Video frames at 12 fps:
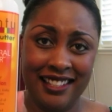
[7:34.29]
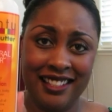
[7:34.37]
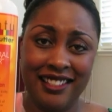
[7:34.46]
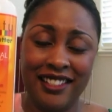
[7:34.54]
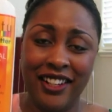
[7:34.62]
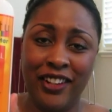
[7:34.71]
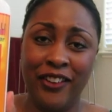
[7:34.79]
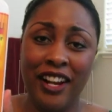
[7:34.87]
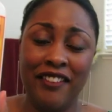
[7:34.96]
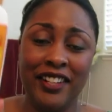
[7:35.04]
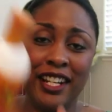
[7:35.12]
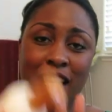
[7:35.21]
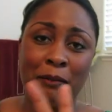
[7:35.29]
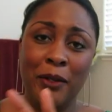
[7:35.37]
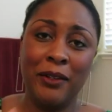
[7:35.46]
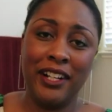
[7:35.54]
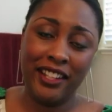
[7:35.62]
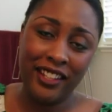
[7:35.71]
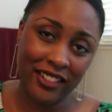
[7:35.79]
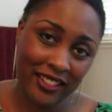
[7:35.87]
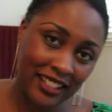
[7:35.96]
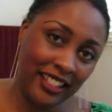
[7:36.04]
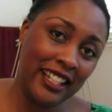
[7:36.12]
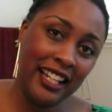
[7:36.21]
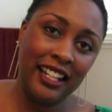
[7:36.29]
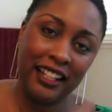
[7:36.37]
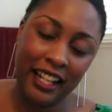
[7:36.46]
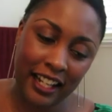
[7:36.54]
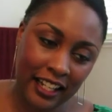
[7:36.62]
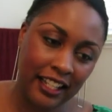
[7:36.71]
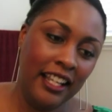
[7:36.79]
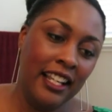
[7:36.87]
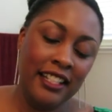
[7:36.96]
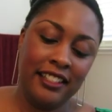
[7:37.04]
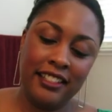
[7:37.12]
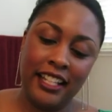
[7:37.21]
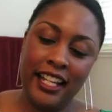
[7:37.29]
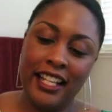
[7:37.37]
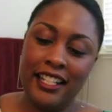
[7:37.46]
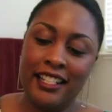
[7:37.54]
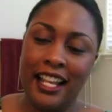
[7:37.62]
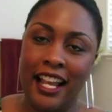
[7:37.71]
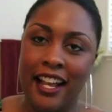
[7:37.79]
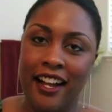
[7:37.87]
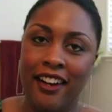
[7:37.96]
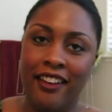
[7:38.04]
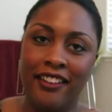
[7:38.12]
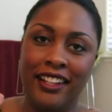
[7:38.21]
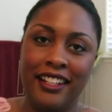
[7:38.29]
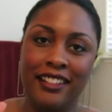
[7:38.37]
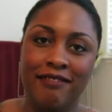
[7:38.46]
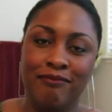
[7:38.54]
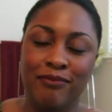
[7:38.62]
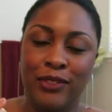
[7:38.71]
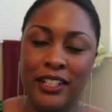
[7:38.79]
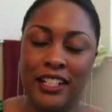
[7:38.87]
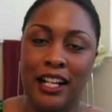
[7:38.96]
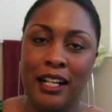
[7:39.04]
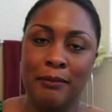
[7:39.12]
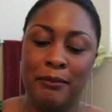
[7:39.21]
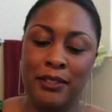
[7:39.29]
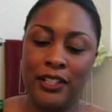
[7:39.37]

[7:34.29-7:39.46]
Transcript: So every time you want to use it, you got to kind of shake it down and whatnot.